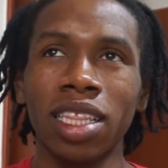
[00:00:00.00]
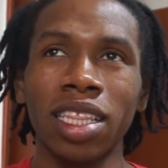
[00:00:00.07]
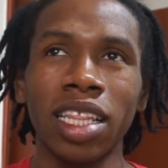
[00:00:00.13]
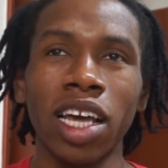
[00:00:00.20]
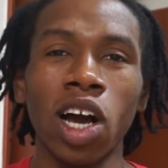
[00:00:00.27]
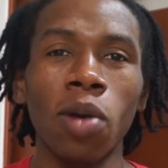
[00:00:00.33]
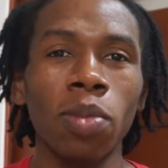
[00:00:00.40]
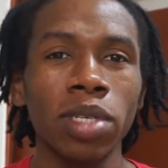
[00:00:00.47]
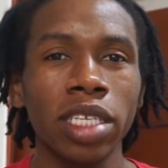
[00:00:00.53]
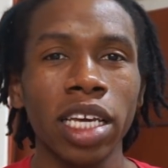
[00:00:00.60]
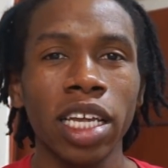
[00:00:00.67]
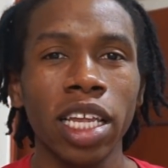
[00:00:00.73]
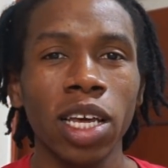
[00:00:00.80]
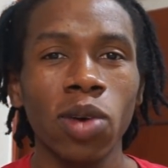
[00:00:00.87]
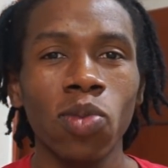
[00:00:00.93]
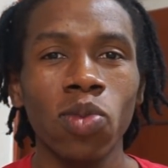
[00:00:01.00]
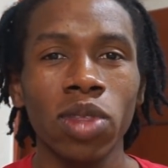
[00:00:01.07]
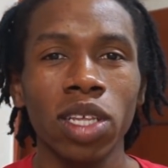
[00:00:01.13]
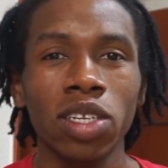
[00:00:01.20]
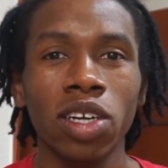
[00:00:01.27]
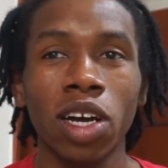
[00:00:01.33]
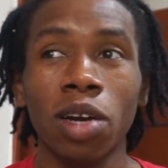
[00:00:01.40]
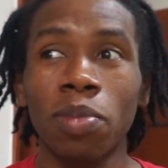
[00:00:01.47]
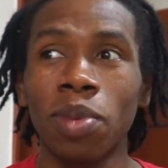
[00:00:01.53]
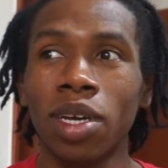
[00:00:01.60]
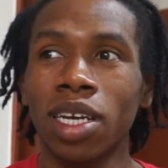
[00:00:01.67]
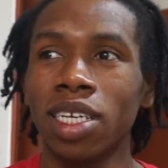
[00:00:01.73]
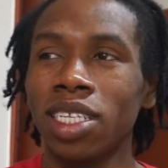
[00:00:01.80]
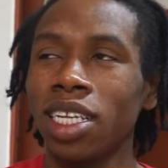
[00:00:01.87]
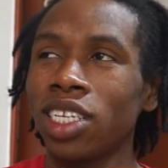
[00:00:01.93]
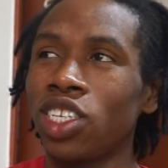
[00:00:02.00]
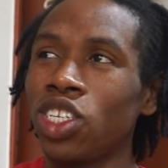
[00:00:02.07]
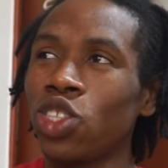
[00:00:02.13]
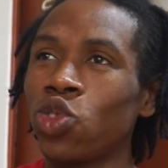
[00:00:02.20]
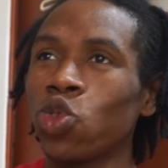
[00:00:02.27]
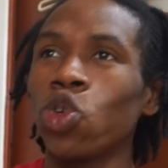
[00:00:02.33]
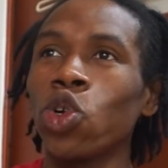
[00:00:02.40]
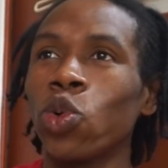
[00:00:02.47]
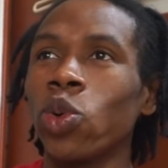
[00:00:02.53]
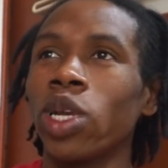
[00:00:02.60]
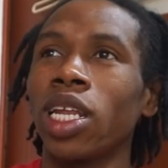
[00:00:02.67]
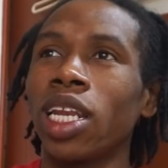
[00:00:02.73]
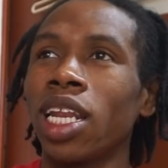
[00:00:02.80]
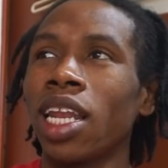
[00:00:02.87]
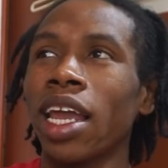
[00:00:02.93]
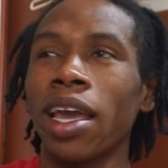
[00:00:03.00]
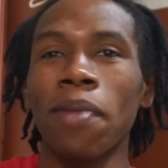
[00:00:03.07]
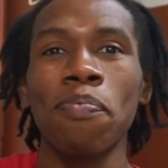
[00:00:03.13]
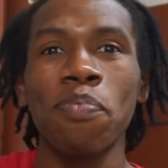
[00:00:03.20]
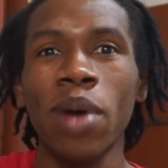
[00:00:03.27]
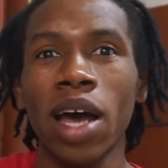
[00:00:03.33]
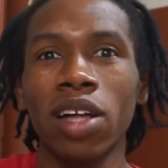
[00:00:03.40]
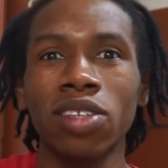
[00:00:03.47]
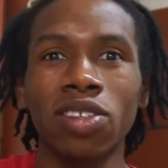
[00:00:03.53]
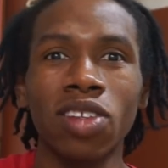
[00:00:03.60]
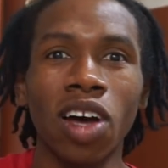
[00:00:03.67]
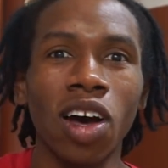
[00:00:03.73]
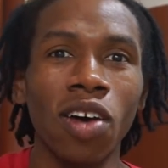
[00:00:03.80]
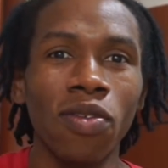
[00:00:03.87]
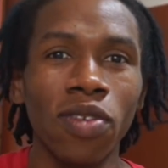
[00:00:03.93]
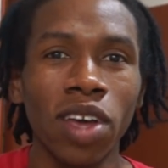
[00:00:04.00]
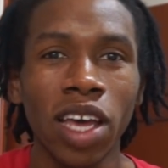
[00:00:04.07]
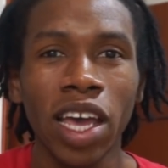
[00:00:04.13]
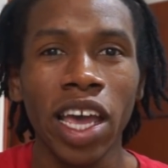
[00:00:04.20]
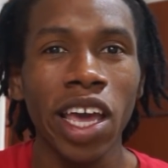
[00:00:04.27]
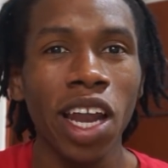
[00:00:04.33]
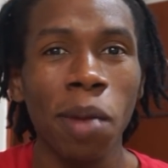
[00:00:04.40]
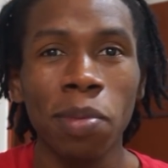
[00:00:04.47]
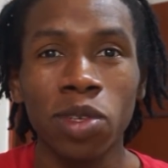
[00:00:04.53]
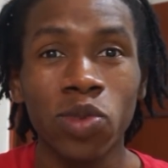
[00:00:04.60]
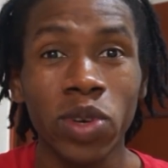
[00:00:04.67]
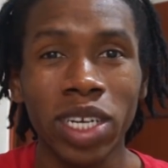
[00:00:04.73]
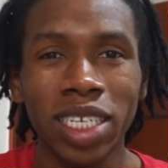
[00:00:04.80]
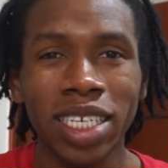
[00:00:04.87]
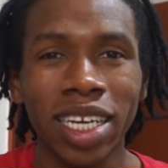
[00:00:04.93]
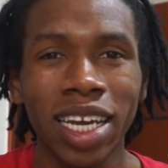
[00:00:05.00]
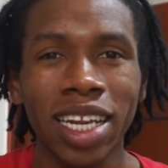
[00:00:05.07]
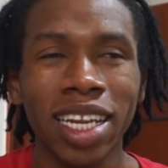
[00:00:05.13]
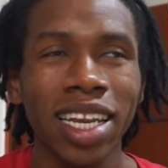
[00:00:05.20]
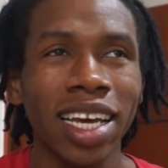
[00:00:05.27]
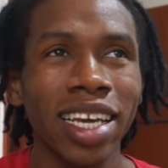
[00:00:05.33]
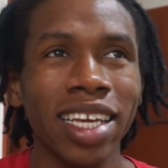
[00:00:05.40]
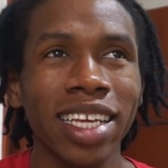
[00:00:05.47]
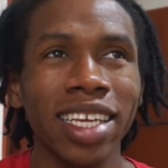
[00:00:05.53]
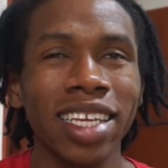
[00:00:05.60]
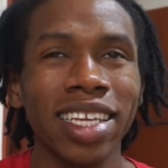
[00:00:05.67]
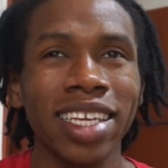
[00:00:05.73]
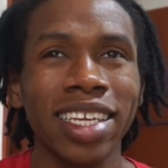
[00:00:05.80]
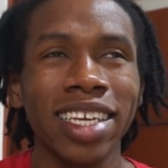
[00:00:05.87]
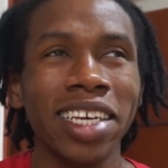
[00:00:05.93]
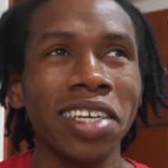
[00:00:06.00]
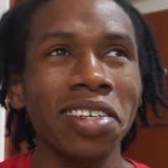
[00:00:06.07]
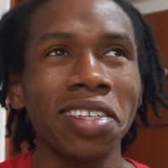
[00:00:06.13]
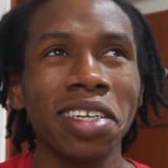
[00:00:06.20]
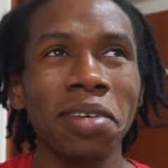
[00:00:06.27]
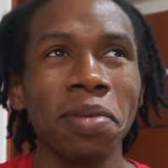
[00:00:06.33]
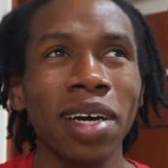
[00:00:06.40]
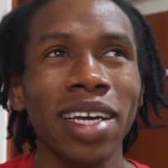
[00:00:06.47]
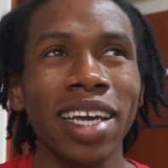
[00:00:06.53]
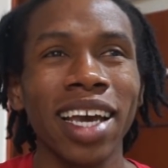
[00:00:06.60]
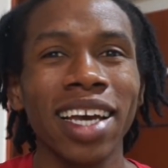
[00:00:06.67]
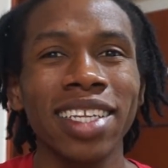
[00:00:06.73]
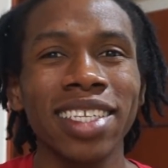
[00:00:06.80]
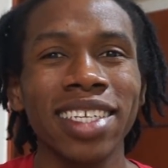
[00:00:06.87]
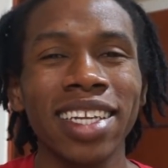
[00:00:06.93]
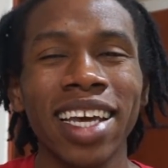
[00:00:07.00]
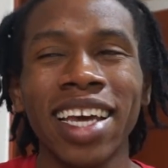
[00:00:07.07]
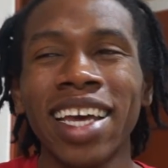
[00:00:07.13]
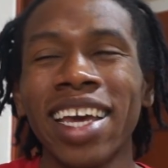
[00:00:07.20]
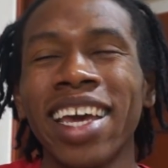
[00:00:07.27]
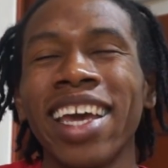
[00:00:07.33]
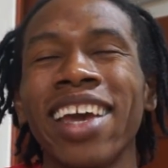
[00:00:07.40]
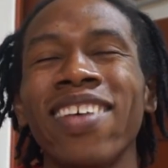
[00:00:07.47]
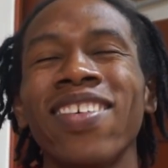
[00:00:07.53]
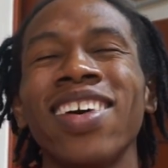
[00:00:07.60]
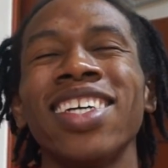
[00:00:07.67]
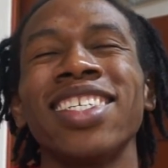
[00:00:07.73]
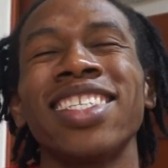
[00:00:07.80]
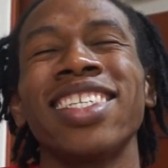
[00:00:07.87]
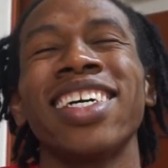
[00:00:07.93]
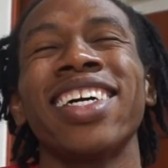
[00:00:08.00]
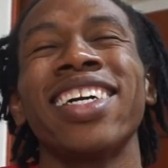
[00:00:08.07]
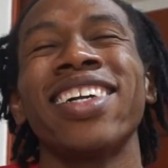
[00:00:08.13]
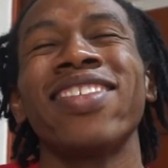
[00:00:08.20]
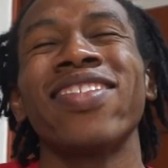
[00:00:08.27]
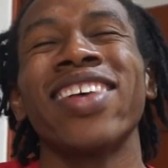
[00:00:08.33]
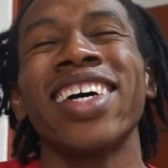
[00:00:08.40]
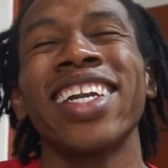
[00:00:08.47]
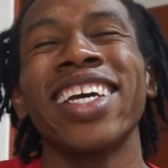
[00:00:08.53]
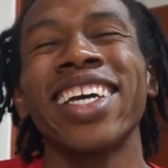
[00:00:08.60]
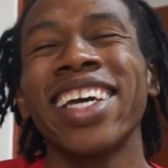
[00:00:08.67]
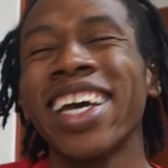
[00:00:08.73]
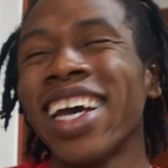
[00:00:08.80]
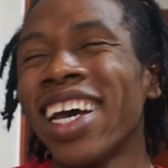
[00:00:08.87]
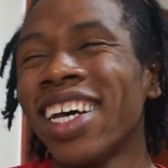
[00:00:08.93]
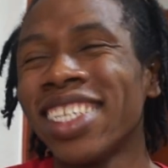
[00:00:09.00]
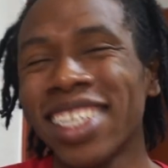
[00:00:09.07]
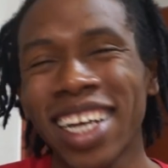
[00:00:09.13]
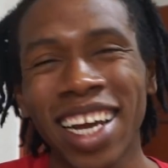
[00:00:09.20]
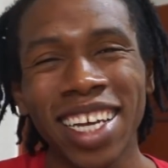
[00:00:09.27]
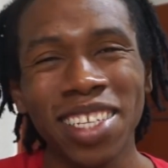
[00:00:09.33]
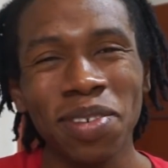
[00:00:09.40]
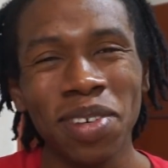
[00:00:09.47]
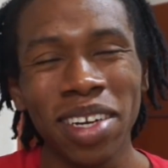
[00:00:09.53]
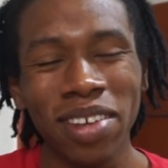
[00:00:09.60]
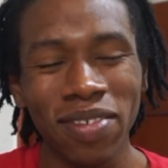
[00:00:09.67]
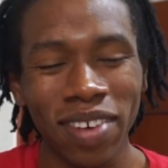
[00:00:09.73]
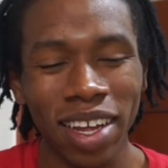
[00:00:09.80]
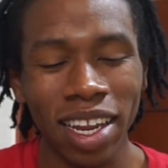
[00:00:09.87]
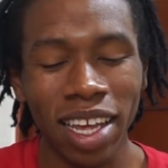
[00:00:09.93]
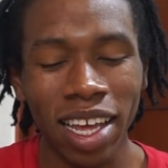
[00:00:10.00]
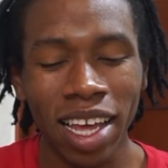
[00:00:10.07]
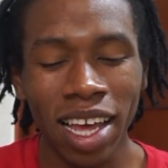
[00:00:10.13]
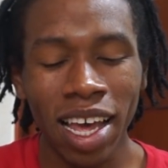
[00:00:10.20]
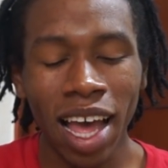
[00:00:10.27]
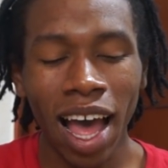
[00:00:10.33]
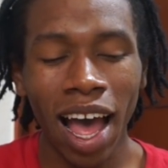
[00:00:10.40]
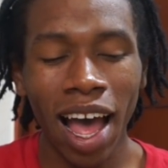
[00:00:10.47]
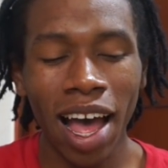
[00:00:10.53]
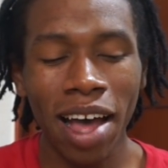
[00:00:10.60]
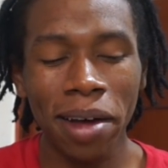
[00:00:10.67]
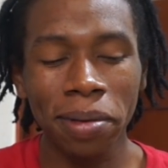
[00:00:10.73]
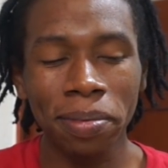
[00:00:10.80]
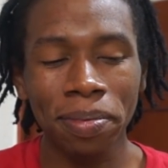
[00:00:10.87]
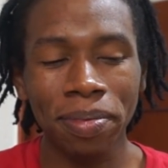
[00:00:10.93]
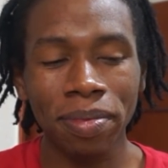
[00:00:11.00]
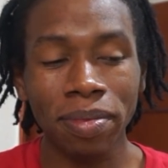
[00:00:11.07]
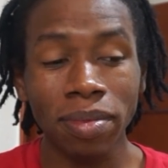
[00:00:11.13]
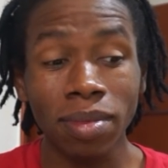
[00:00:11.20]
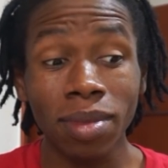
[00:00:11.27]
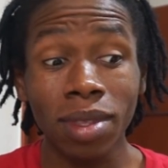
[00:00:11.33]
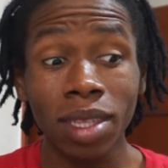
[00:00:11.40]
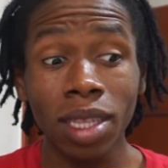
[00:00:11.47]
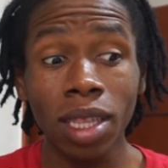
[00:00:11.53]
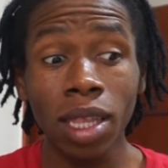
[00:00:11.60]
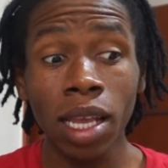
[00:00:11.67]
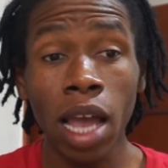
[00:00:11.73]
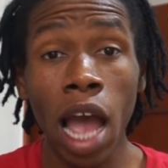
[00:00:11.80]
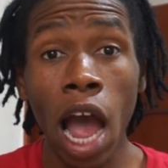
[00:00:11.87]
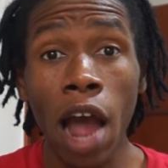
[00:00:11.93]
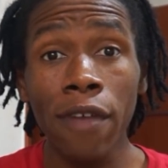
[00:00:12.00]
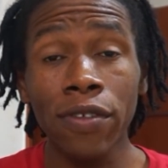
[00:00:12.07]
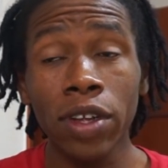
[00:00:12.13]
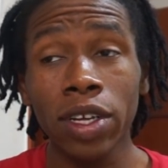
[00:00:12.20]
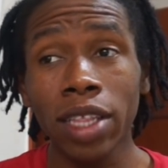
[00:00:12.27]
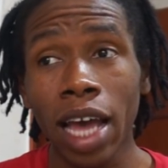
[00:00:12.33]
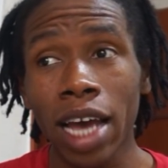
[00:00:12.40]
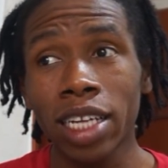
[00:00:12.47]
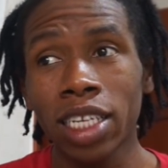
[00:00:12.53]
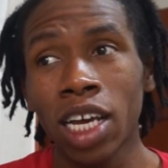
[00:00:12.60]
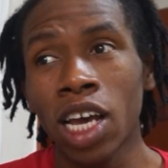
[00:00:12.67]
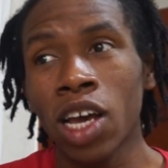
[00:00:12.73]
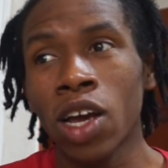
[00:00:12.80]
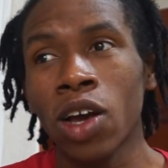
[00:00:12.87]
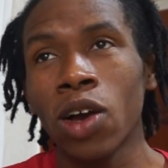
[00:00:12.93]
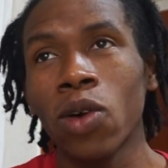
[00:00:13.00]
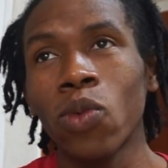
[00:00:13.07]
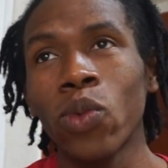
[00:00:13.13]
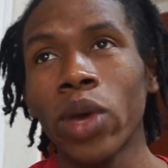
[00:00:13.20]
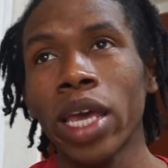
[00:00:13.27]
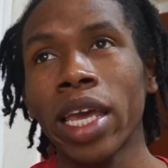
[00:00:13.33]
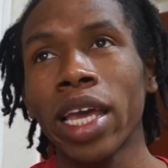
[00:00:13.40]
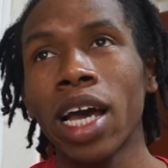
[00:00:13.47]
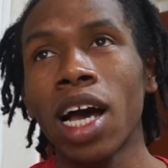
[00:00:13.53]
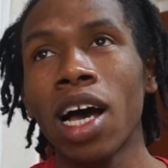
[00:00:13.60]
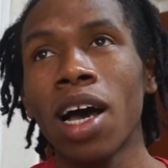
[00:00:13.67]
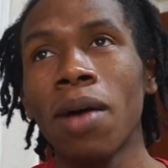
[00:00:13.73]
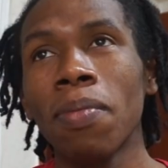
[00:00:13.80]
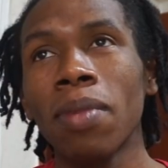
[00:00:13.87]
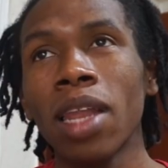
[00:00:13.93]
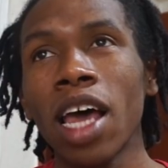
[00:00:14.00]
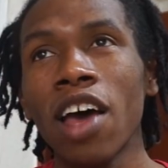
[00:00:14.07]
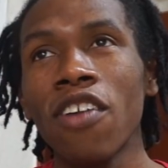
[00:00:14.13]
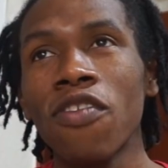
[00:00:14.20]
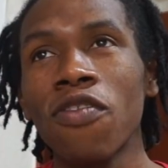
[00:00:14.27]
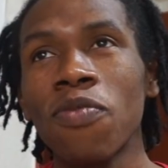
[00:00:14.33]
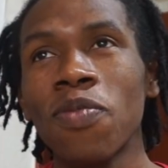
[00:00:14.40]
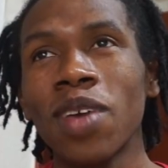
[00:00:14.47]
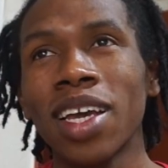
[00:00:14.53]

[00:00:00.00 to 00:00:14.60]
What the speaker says: they almost hit him with a dart because like she threw it and then like bounced off and almost ricocheted and like killed him, I guess, and he was started running. So that was really funny. After that we left